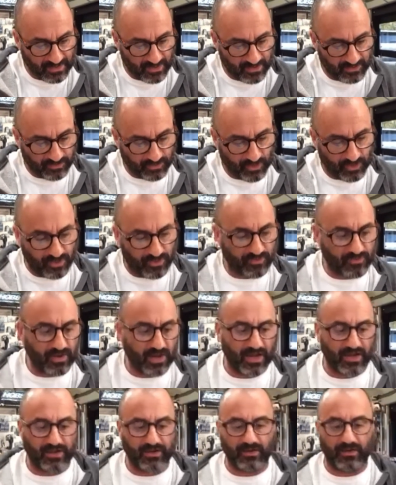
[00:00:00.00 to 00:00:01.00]
So you've
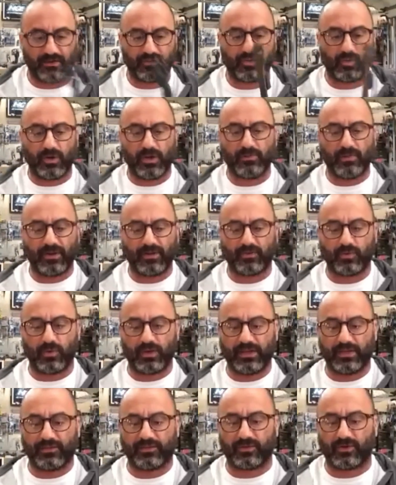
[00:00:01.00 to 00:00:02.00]
got twenty by
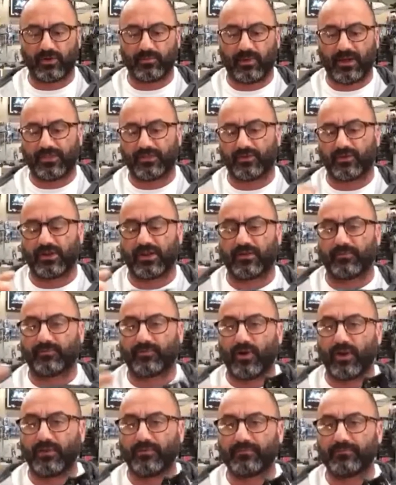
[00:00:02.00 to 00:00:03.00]
twenty and thirty by thirty up
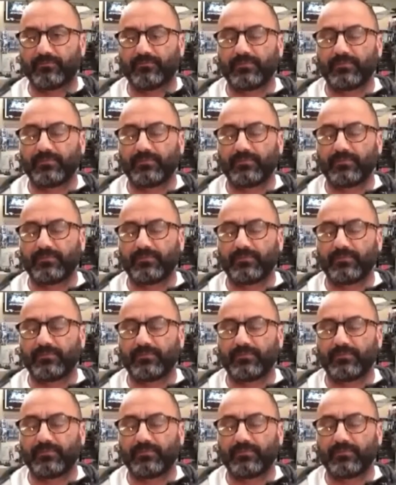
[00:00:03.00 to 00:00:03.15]
front.